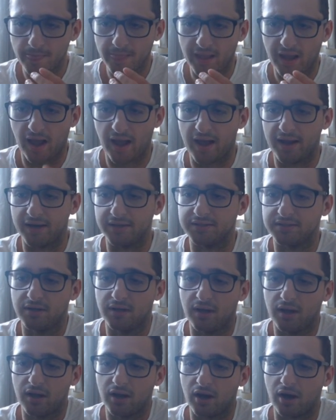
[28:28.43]
And
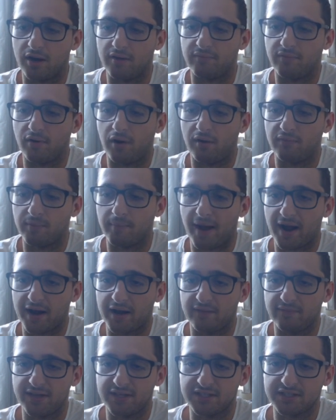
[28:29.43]
kind of off the back
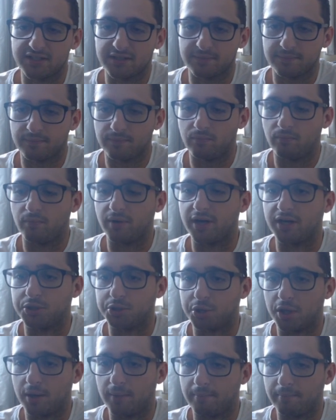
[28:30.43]
of this, we can
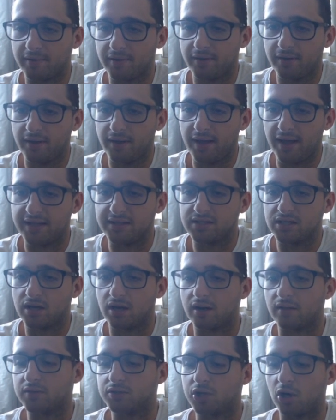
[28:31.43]
jump into
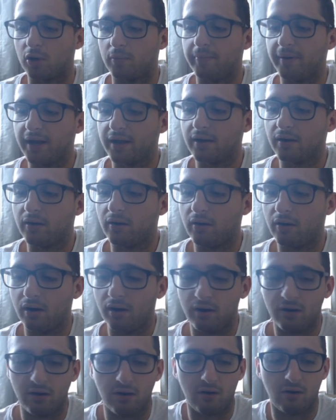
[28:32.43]
kind of the topic
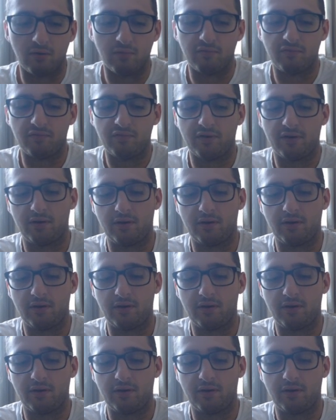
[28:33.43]
of